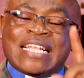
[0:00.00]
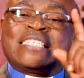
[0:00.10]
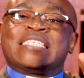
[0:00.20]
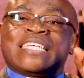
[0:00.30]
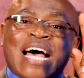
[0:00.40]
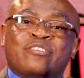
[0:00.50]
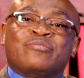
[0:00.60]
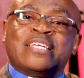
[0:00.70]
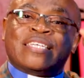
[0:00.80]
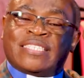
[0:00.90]
that is
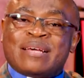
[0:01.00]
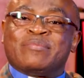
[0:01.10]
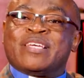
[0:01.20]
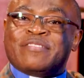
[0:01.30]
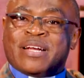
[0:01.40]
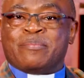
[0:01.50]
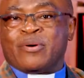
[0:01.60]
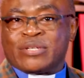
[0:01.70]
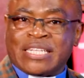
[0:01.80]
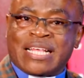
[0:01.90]
actually something very
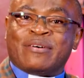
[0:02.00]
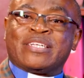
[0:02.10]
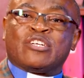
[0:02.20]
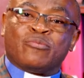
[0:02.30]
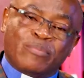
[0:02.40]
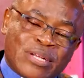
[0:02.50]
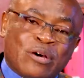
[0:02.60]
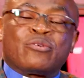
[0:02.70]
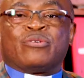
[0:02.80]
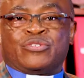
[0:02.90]
important that I wanted to put
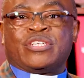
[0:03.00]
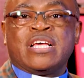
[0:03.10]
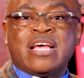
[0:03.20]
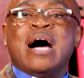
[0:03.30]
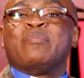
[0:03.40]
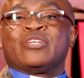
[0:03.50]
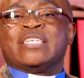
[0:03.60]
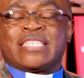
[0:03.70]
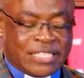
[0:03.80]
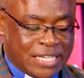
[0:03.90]
across about
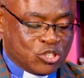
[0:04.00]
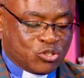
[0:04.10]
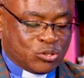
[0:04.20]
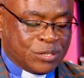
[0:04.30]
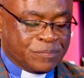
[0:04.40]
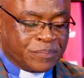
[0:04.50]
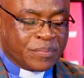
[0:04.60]
this ascension.